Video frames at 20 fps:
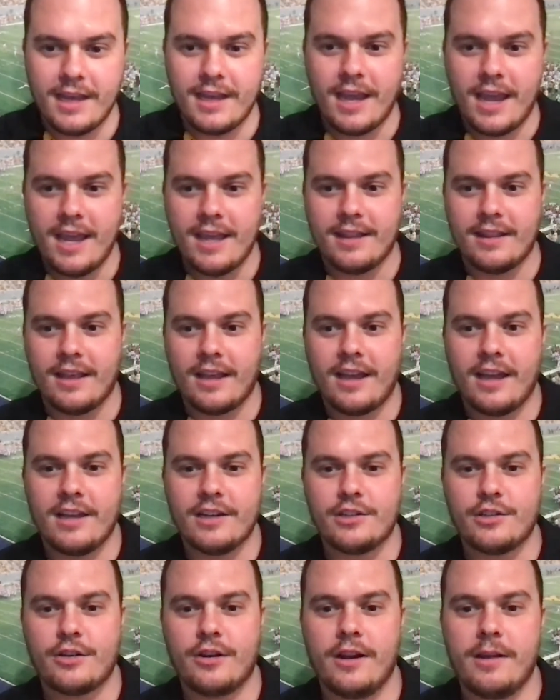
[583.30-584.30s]
in the
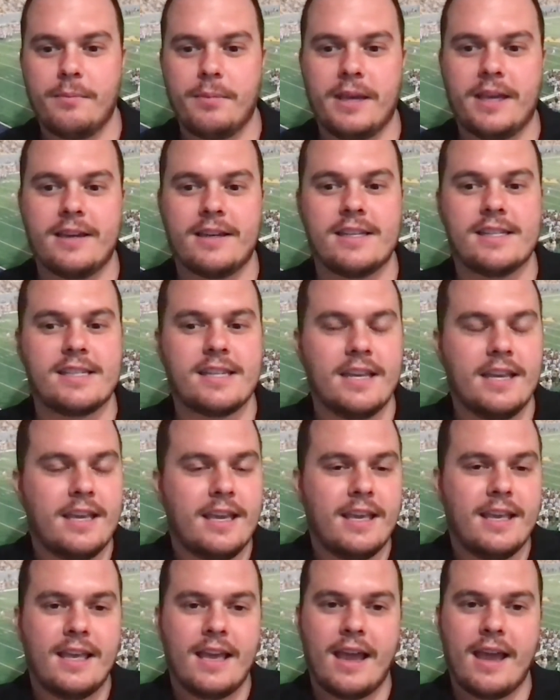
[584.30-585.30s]
country, because
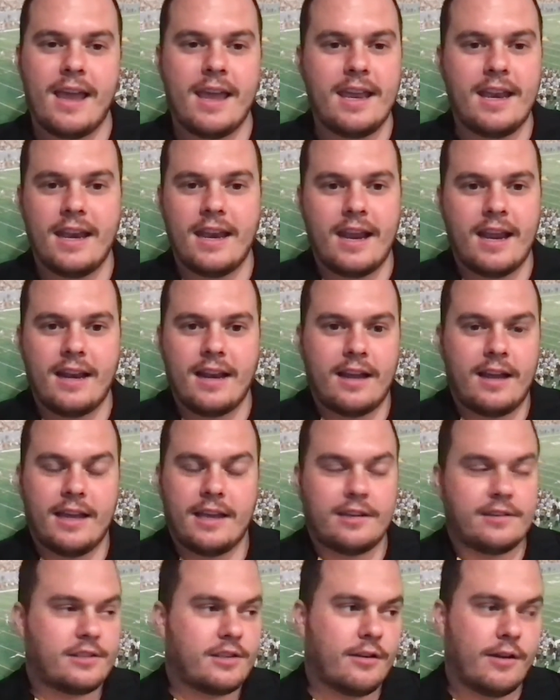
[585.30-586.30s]

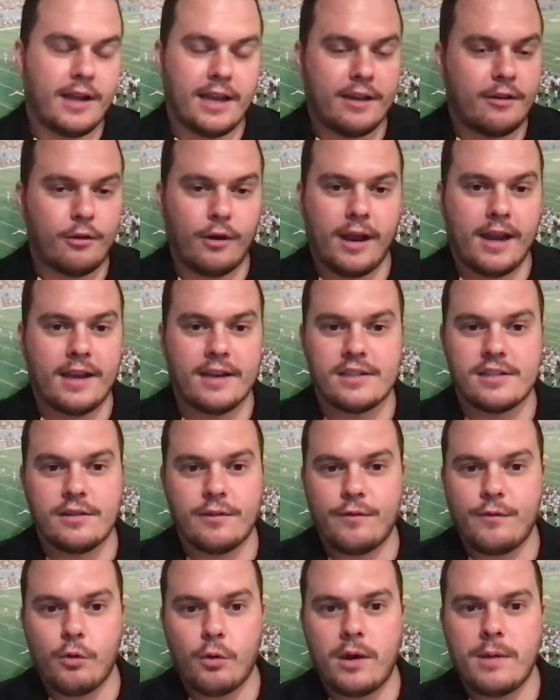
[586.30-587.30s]
granted, so
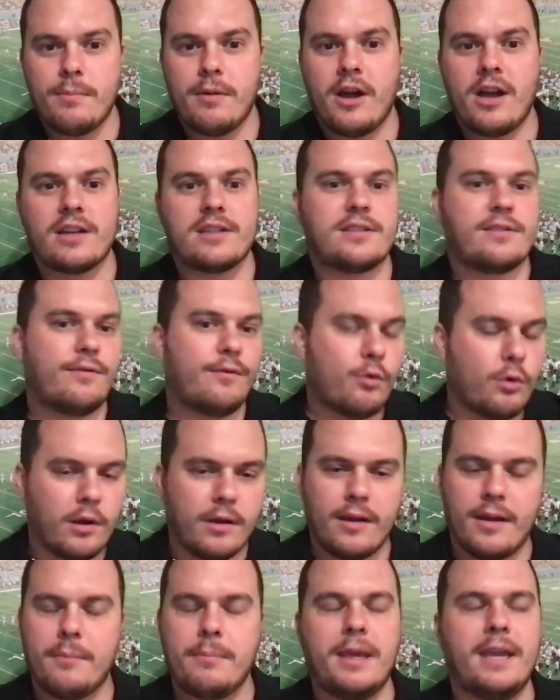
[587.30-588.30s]
$40,
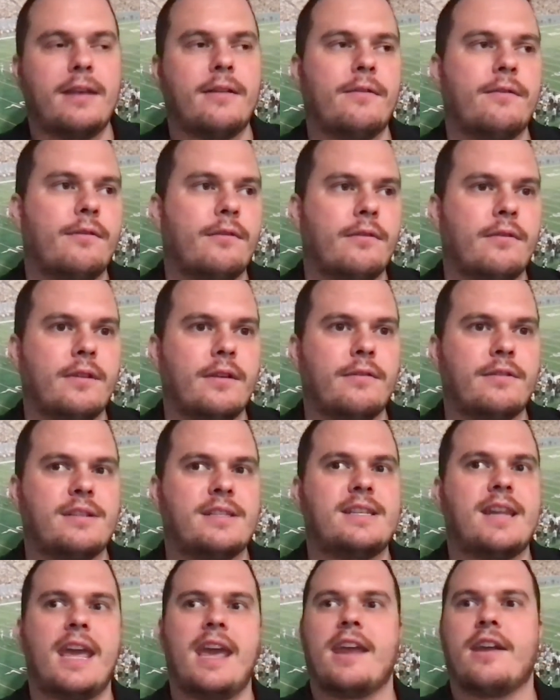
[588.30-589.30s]
I mean,
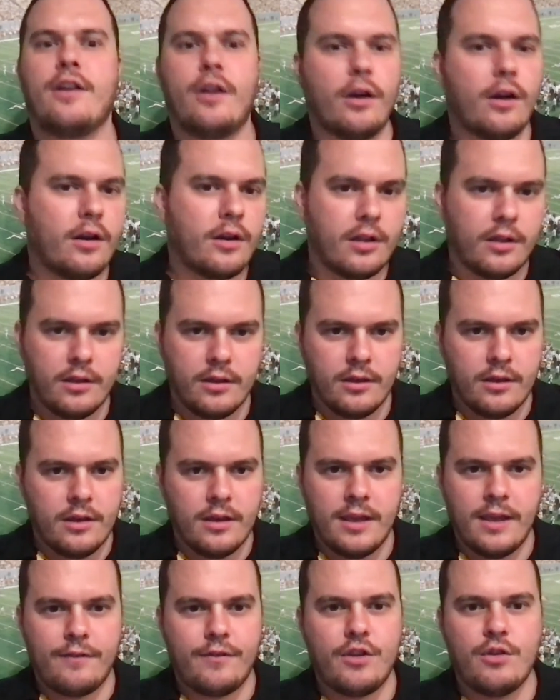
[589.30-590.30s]
standard
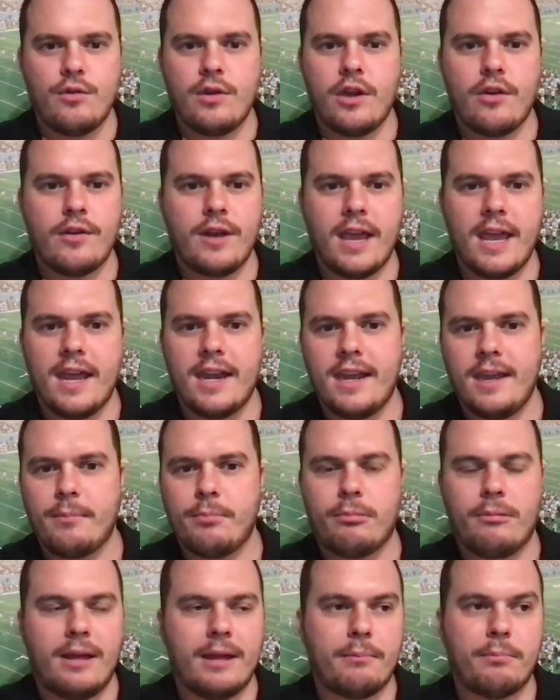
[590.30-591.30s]
if you go to any
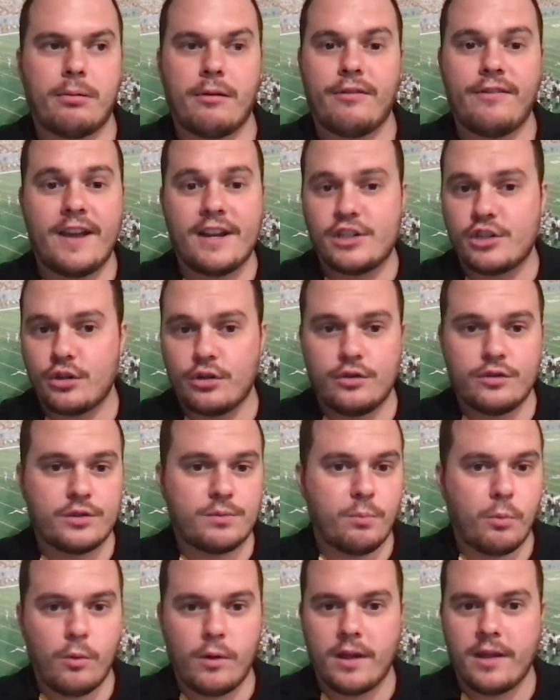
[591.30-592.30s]
like professional
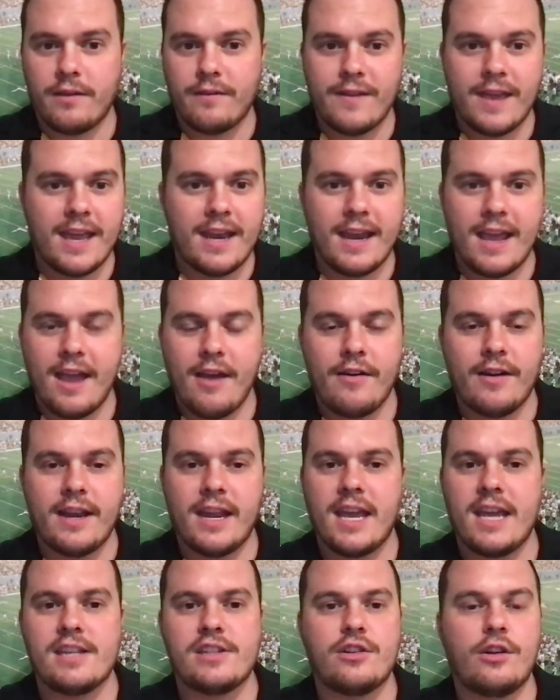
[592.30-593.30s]
sporting event
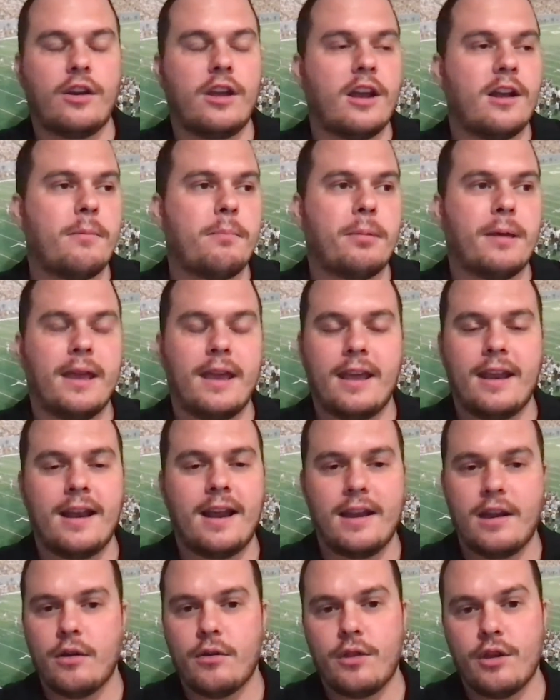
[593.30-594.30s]
nowadays, you're gonna play, and I
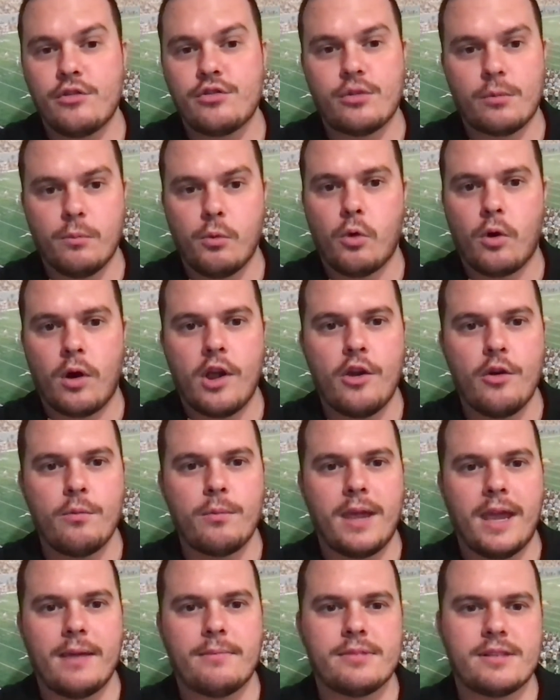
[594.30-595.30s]
know those are more home
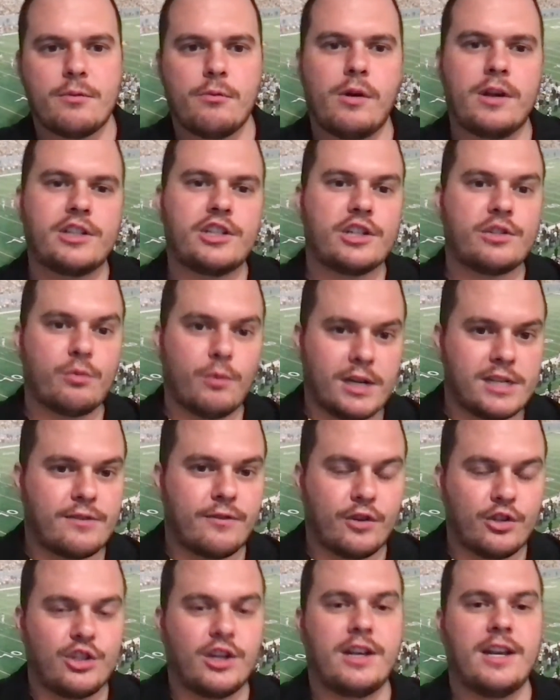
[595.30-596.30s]
games than what just West
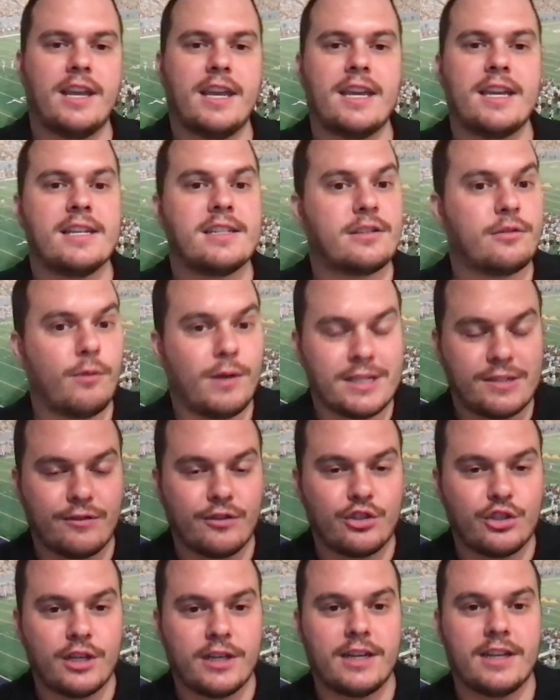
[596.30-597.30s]
Virginia is. So West
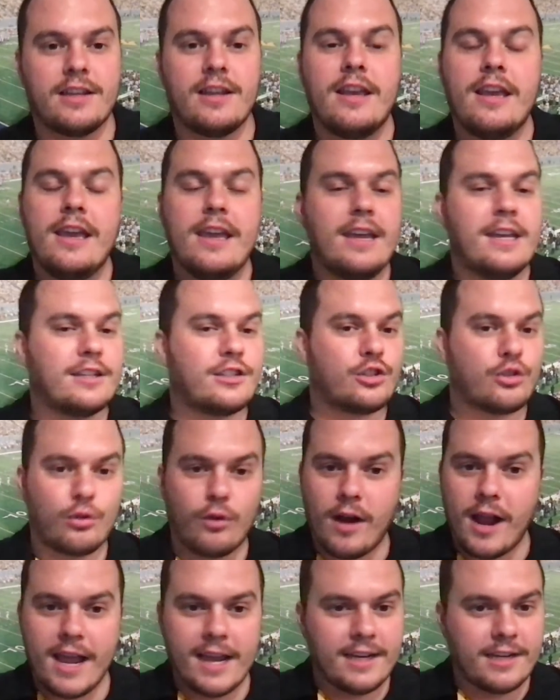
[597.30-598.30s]
Virginia is
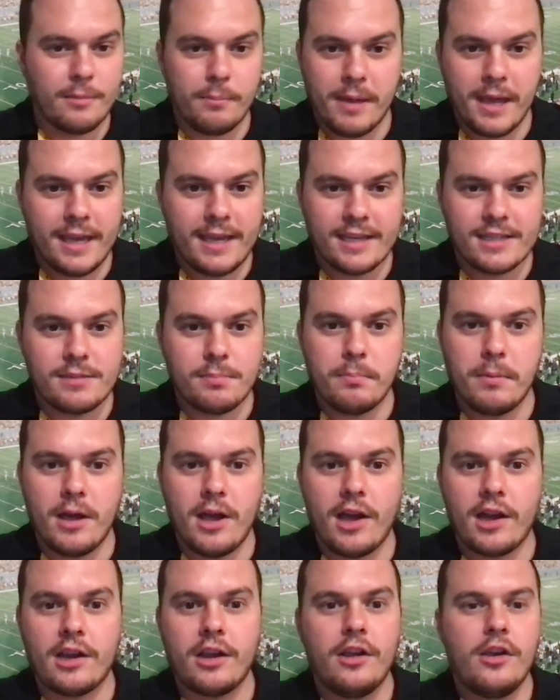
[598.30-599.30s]
trying to make its
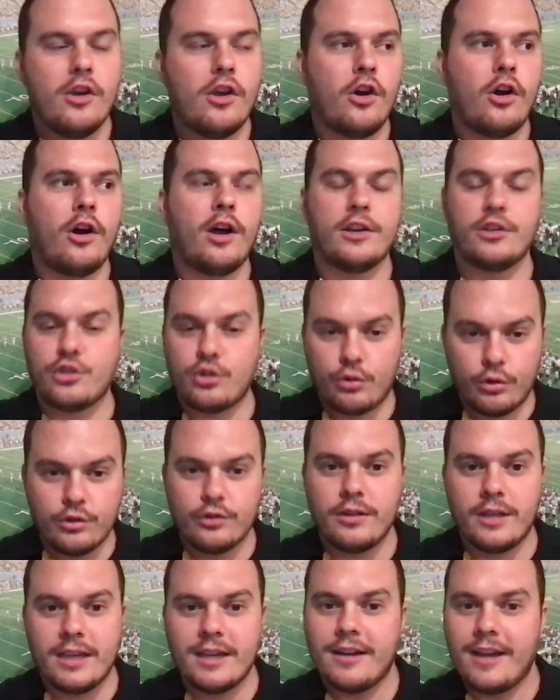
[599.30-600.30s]
buck on
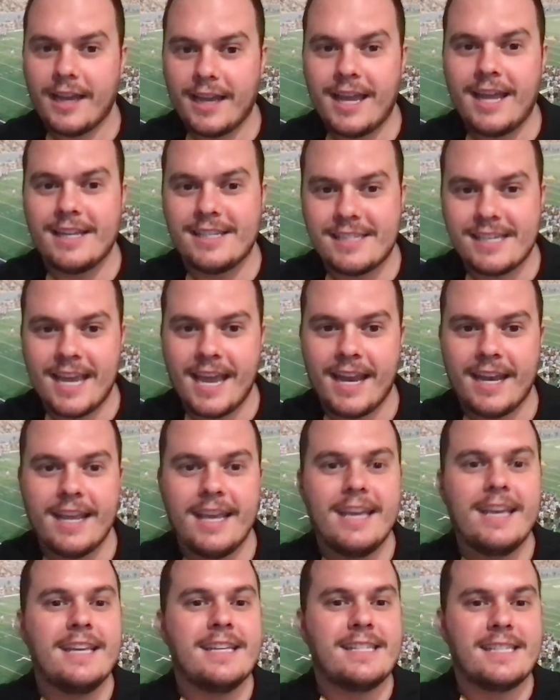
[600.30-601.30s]
truly, like I said,
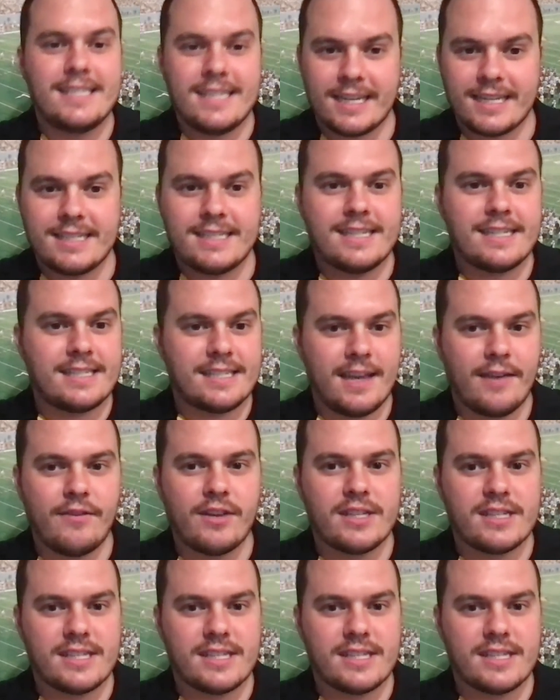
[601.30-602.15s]
6 to 7